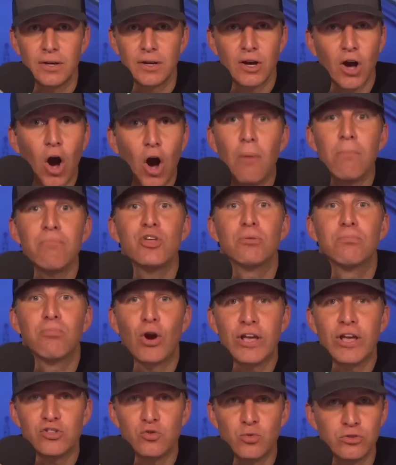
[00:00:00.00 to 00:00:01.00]
calm their
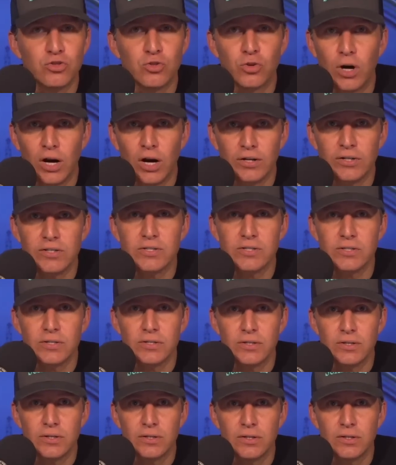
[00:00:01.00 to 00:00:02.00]
brains with drugs,
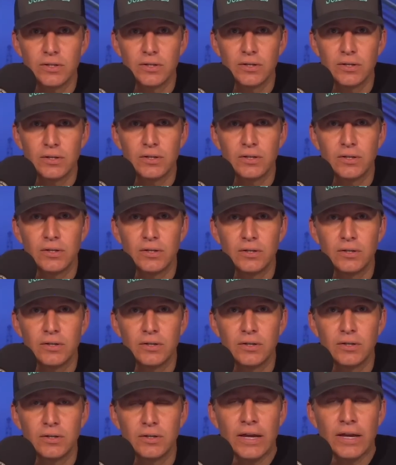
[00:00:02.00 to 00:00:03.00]

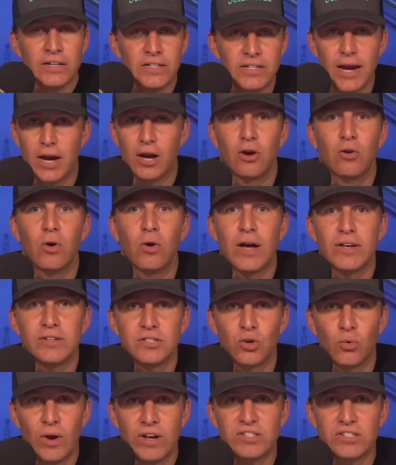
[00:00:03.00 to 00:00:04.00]
and terrorize
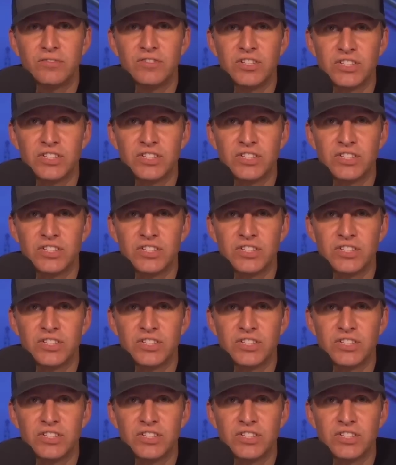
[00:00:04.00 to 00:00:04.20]
the rest of